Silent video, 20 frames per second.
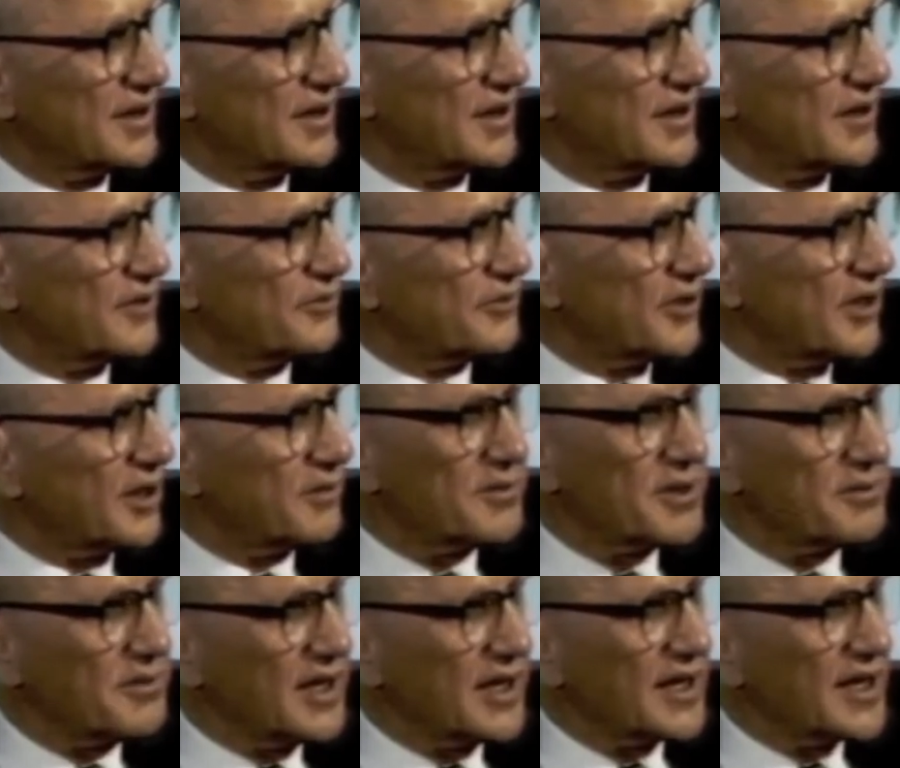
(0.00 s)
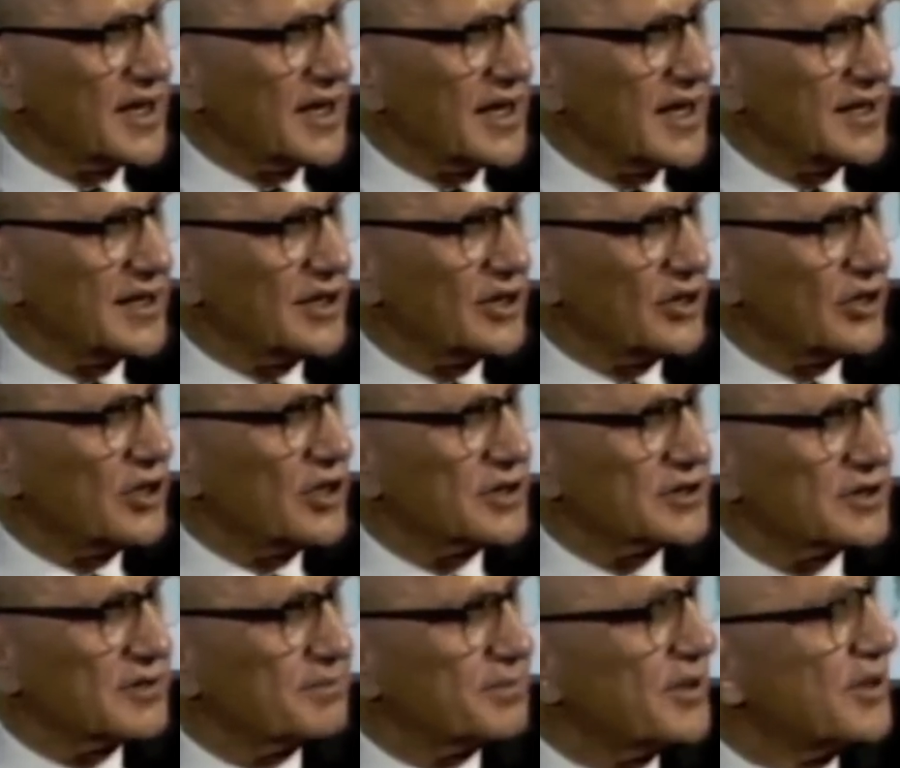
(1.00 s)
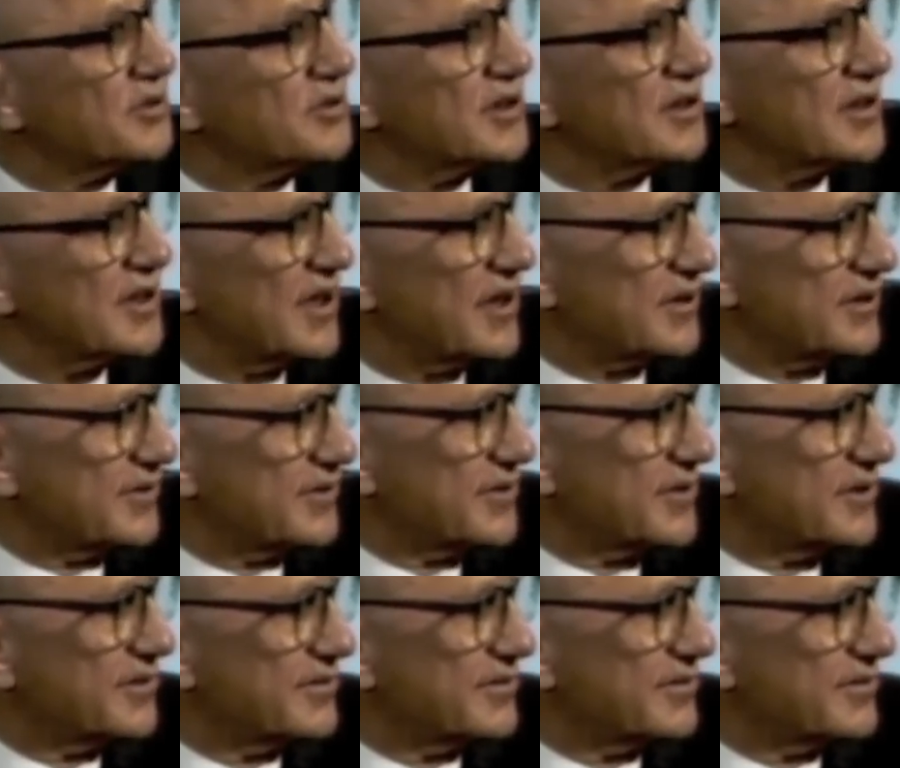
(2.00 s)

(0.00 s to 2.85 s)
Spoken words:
from making any laws imposing tariffs.